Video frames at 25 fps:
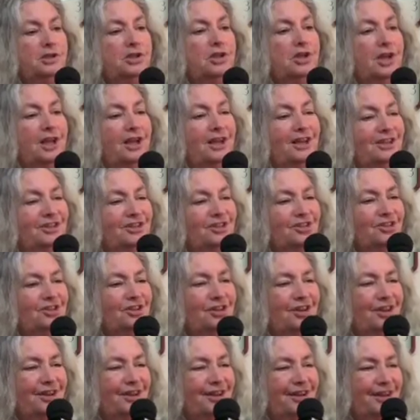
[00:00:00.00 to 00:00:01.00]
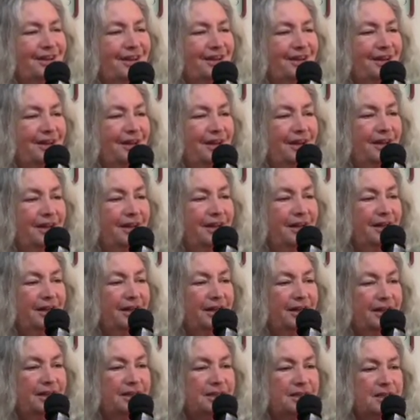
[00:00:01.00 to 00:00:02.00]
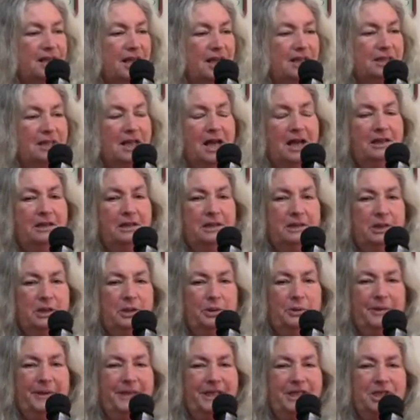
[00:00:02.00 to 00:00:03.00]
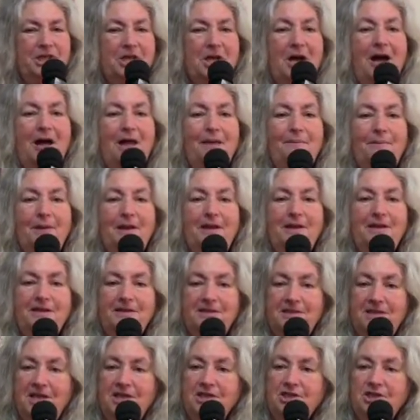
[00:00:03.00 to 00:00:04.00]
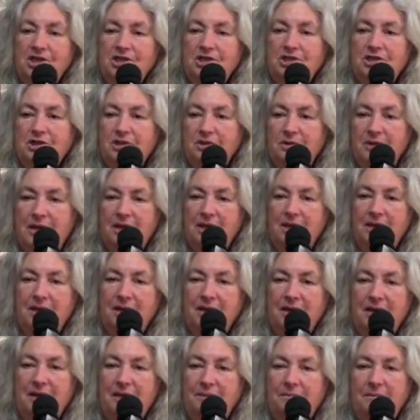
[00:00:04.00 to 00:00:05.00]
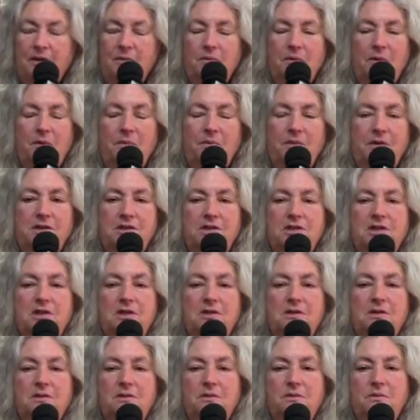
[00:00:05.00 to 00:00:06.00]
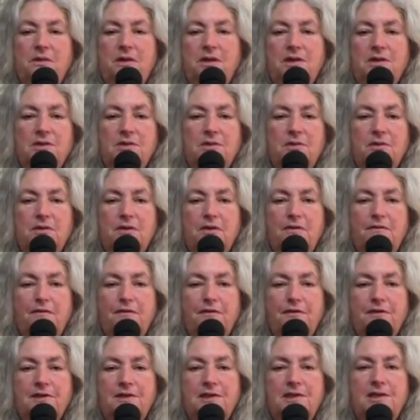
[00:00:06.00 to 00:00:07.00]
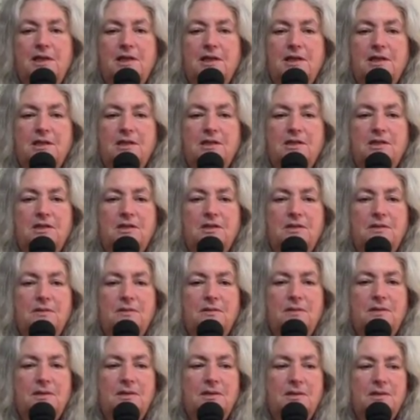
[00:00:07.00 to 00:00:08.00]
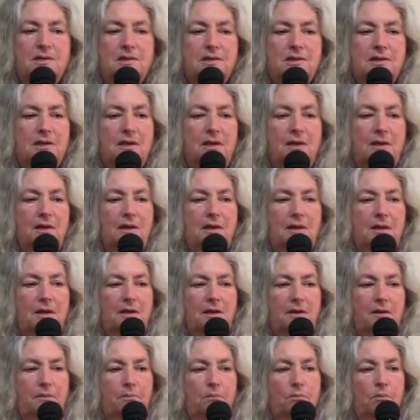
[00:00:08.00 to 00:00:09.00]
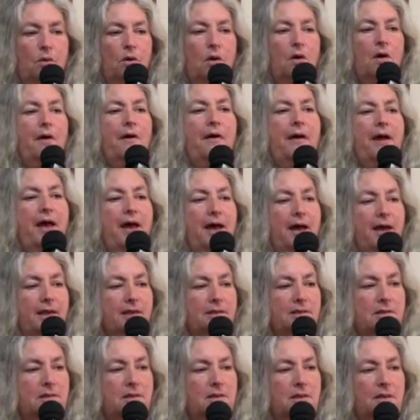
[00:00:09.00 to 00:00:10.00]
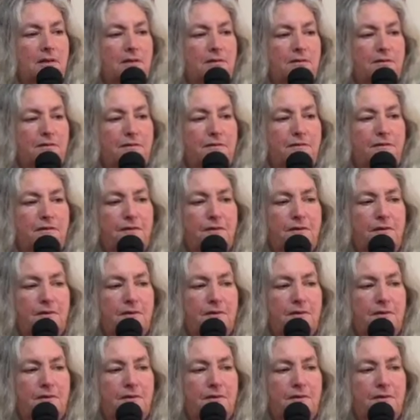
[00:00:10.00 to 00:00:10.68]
change is that not only are we not paying attention to it, but when we do, we sort of sink into this morass of